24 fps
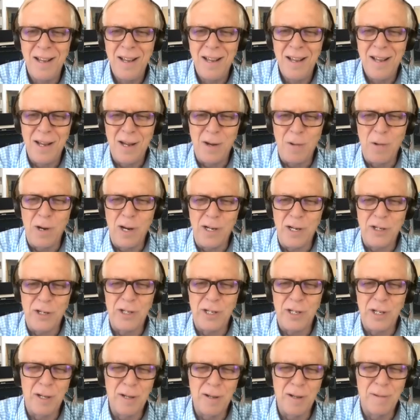which
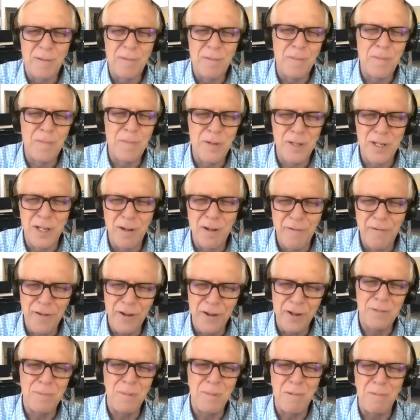still
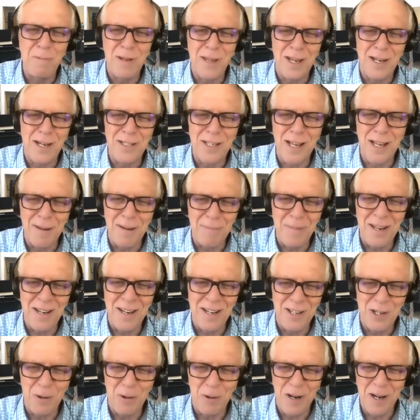fills me with excitement
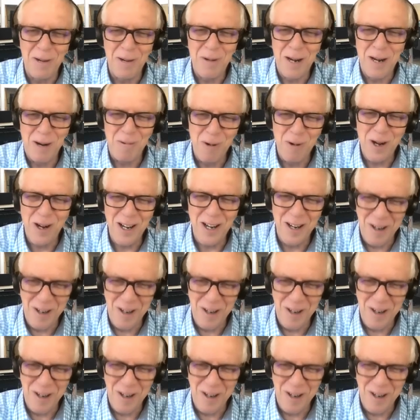and joy when I walk